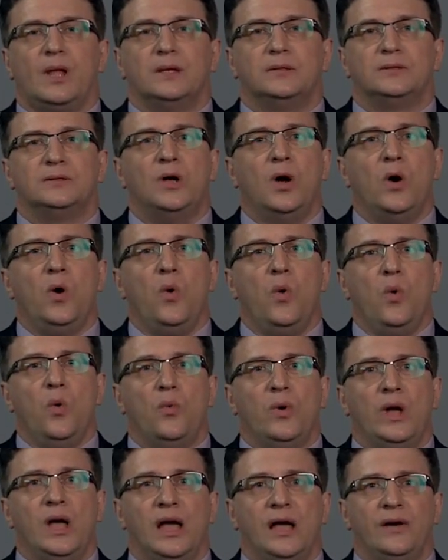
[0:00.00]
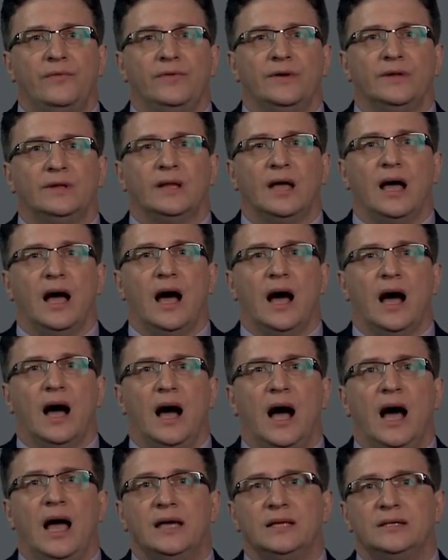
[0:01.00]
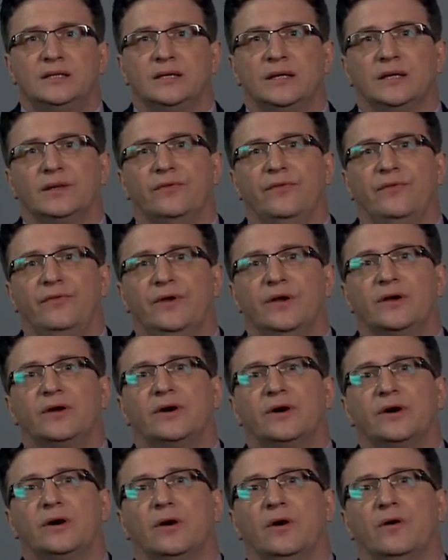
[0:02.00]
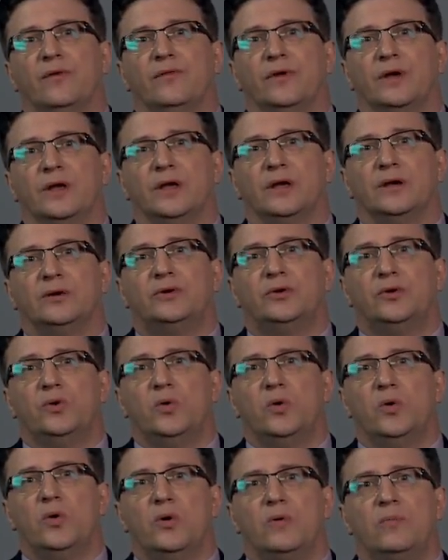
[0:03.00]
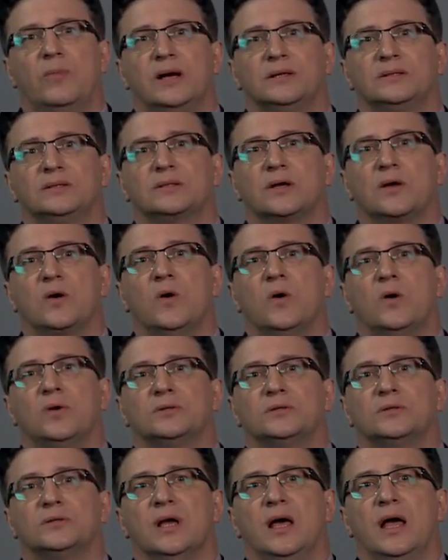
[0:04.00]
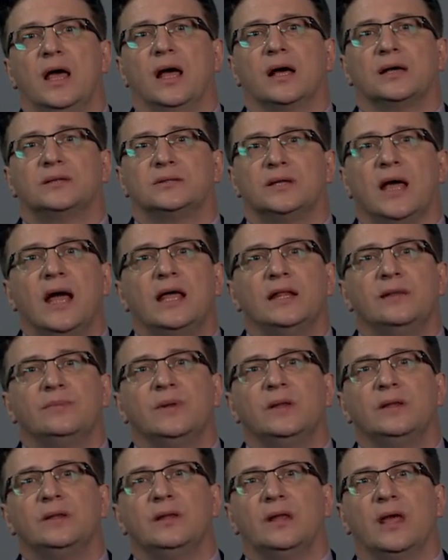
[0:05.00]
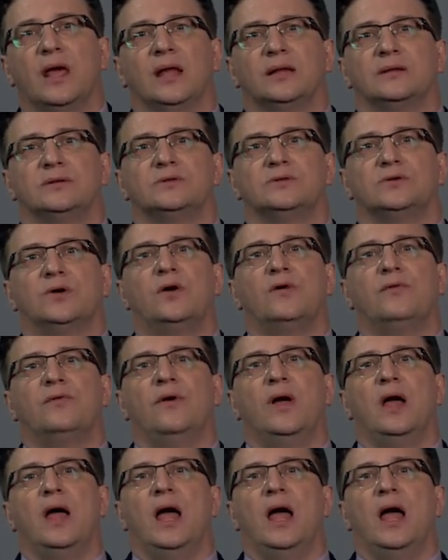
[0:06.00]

So we have an ideal figure of a hero who must cause excitement and serve